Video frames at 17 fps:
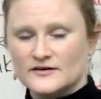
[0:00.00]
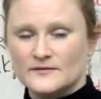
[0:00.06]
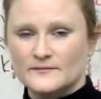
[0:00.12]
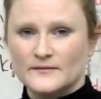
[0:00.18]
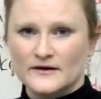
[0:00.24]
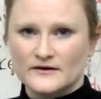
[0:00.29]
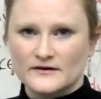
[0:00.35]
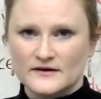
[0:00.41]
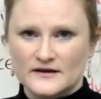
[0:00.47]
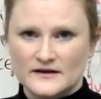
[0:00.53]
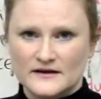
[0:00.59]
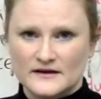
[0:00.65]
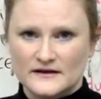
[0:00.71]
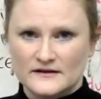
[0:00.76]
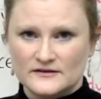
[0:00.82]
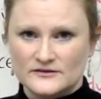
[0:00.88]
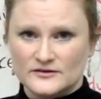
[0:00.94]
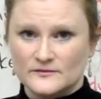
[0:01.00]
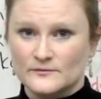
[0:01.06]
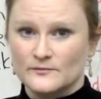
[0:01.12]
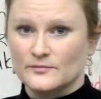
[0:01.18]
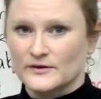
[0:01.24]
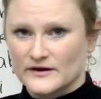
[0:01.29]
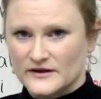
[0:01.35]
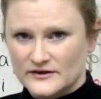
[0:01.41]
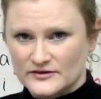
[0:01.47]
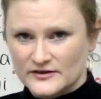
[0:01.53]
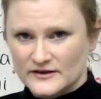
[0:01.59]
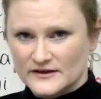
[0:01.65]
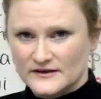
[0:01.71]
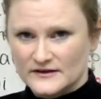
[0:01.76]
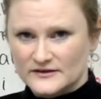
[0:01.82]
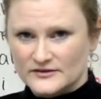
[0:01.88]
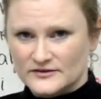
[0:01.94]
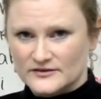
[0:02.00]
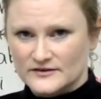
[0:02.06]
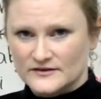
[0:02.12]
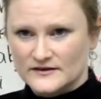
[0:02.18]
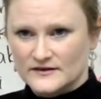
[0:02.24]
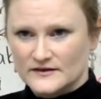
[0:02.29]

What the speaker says: and American English and British English,